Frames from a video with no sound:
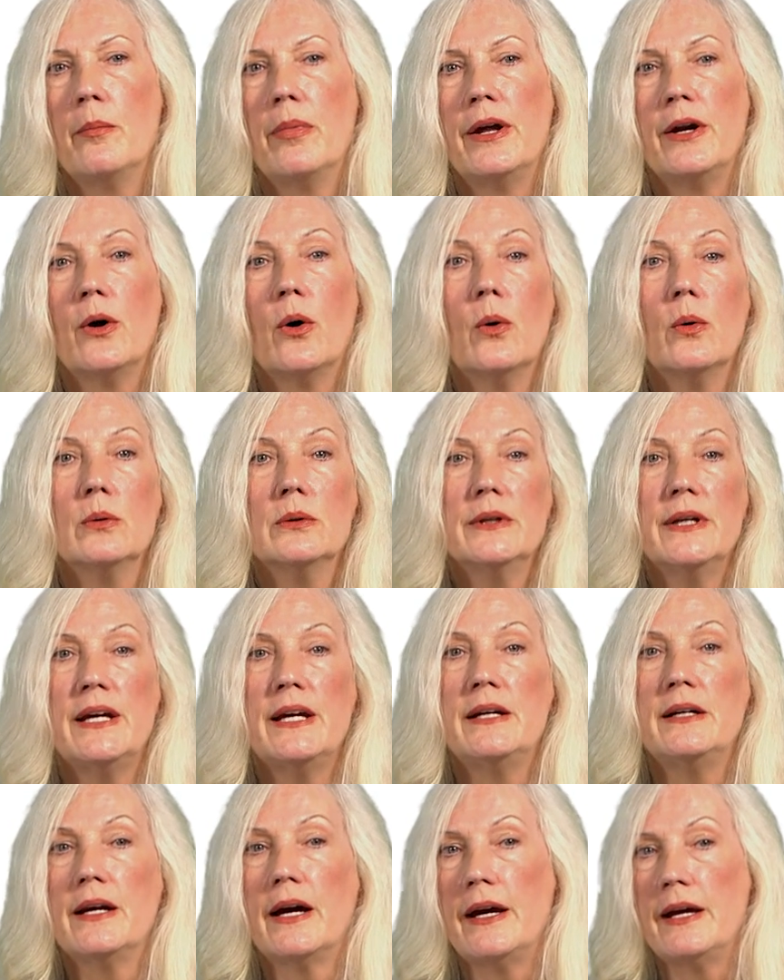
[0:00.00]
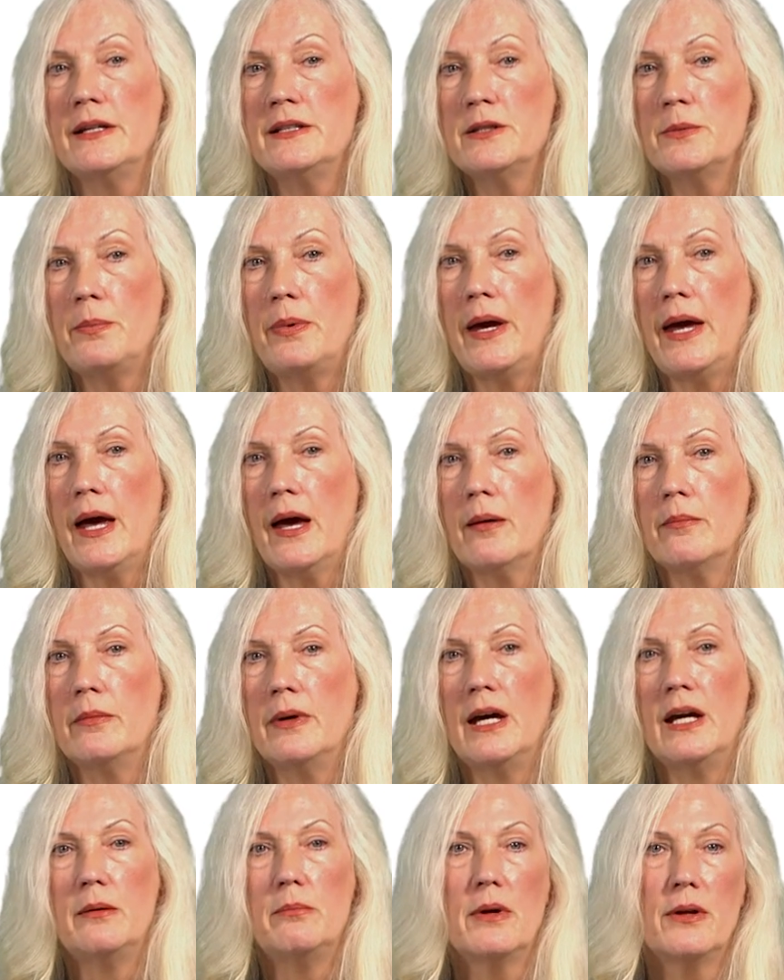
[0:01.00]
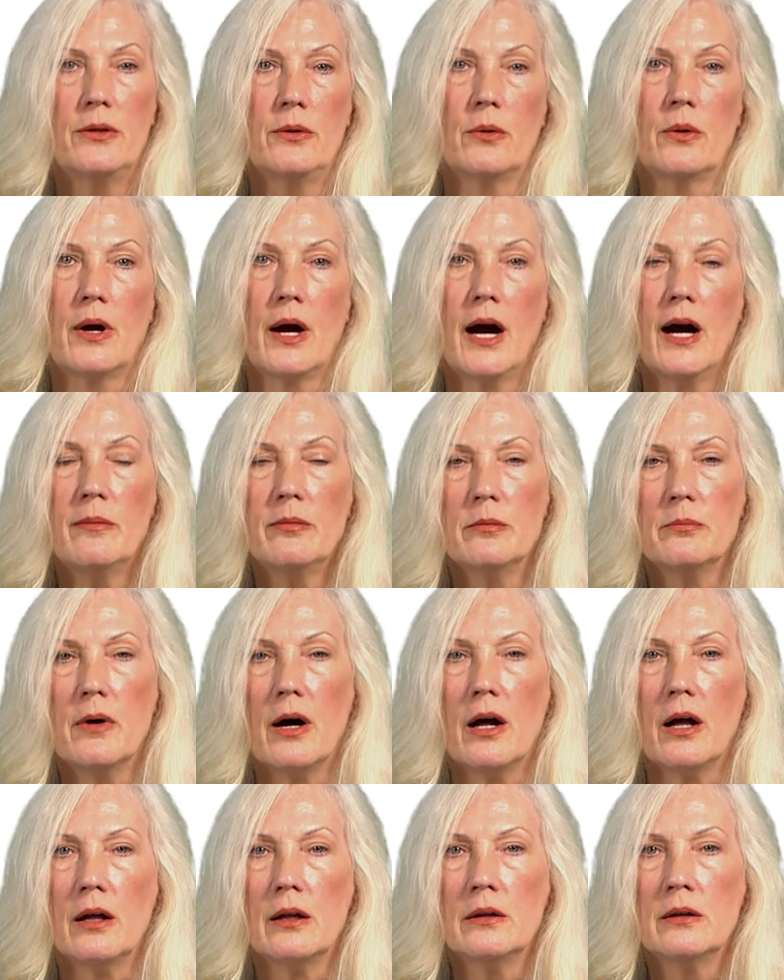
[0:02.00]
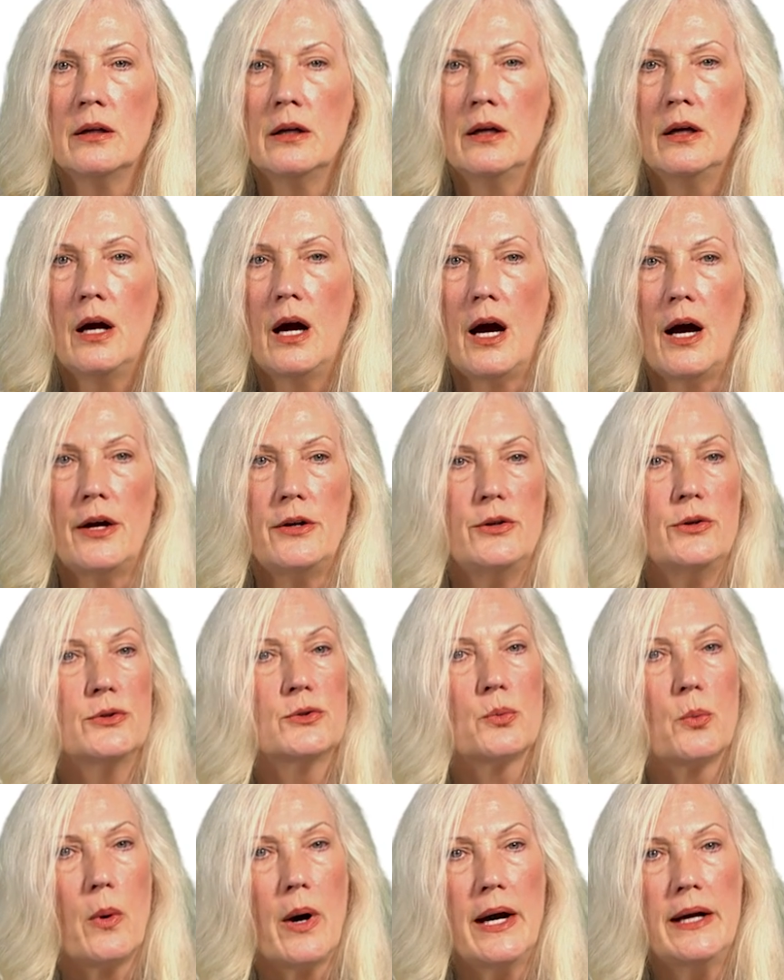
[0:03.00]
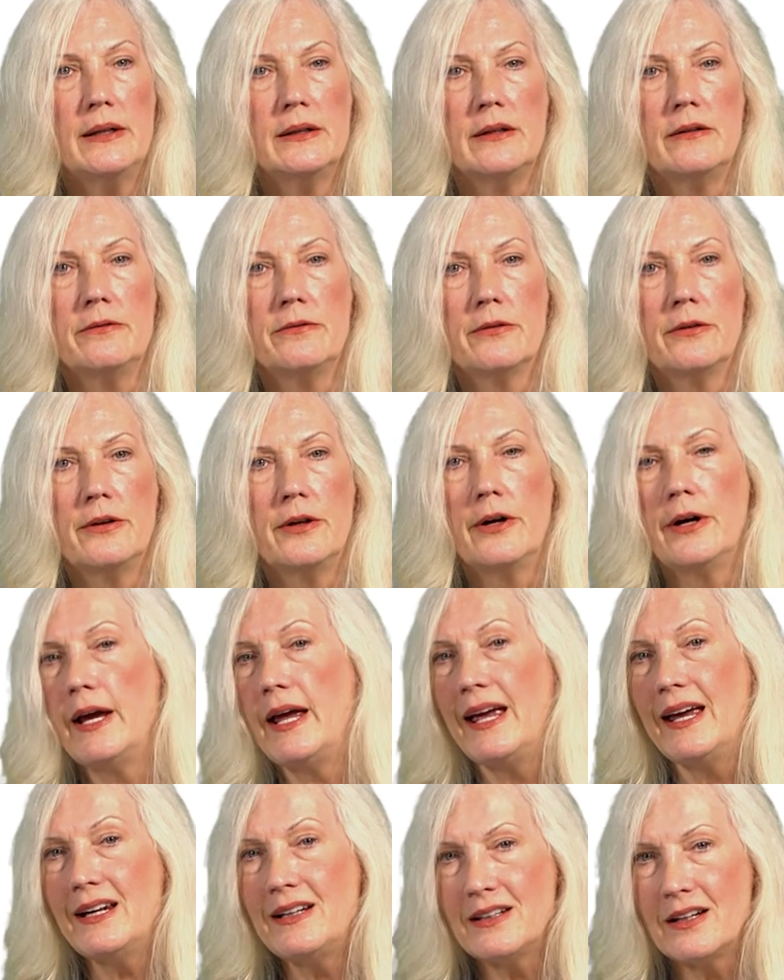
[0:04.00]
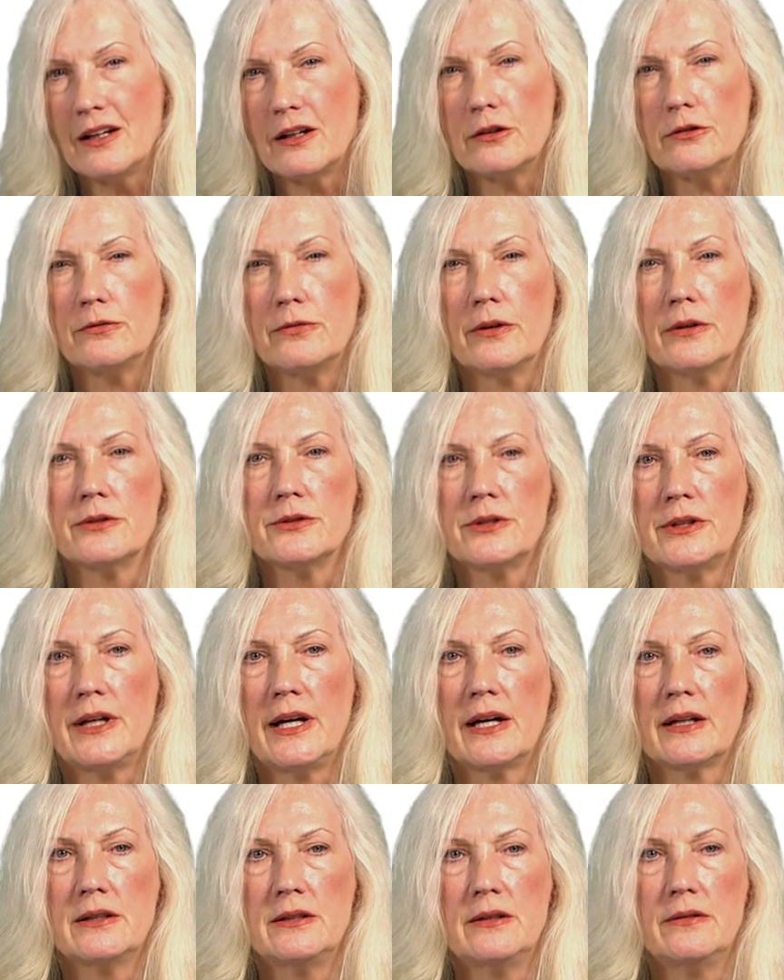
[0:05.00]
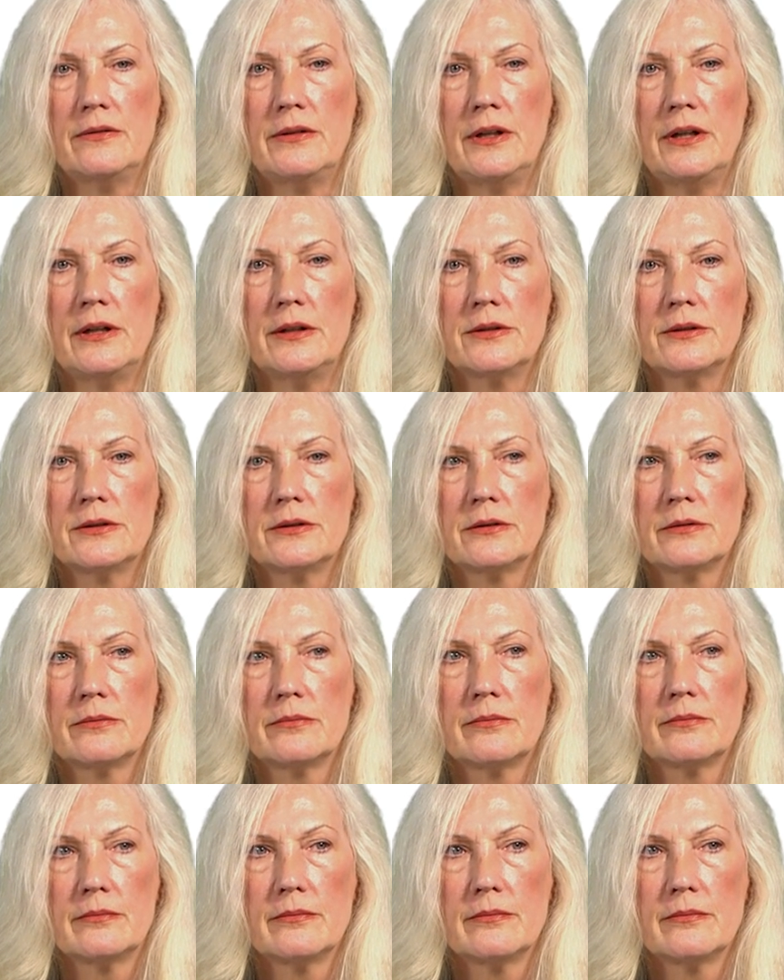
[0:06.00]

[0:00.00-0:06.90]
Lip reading: But only diazepam and methylcarbamol are used widely for their anticonvulsant activities.